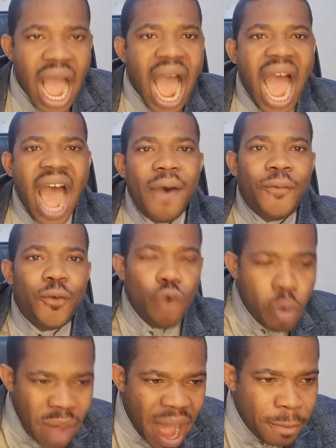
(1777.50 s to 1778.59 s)
Half
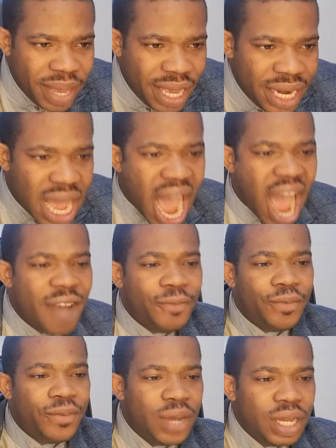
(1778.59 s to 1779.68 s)
human being,
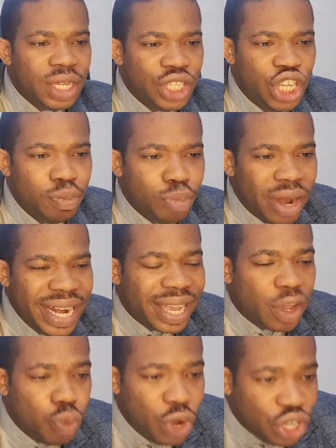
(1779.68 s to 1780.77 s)
half
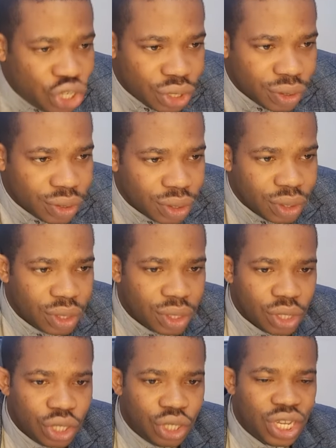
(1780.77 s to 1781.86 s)
demonic witch.
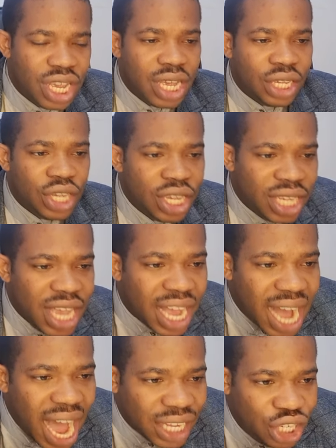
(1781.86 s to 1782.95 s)
She's a
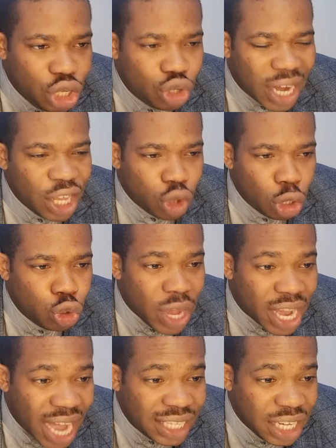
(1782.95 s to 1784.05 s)
cat. She usually turns to
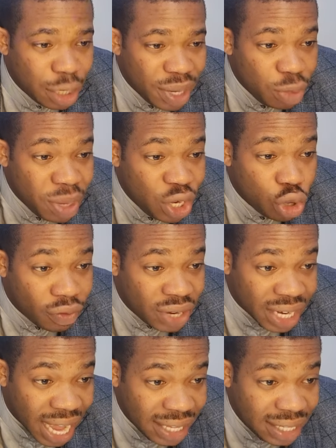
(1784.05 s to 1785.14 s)
a cat in the middle of the
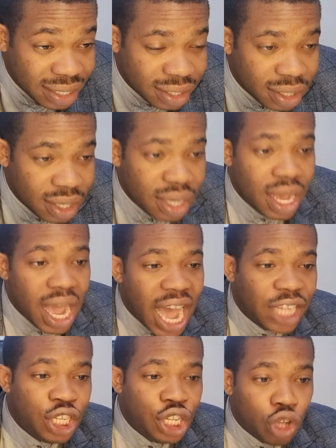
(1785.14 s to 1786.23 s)
night,
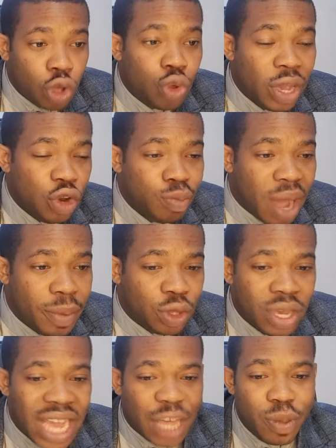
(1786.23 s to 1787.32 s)
and she's also a human being.
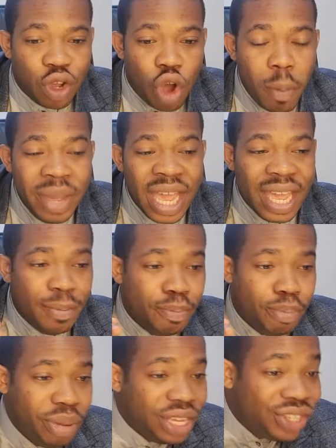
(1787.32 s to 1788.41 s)
So she has become a
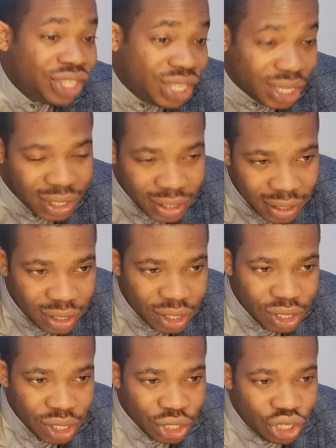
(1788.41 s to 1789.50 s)
beast.
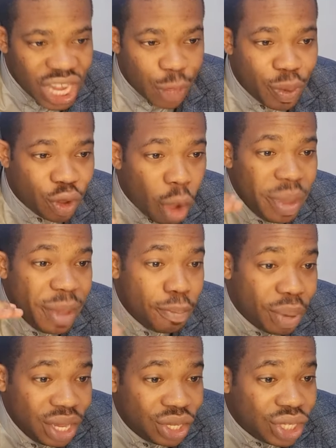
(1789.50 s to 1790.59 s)
She has become a
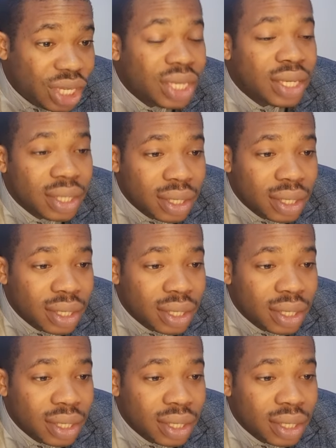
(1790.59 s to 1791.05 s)
beast,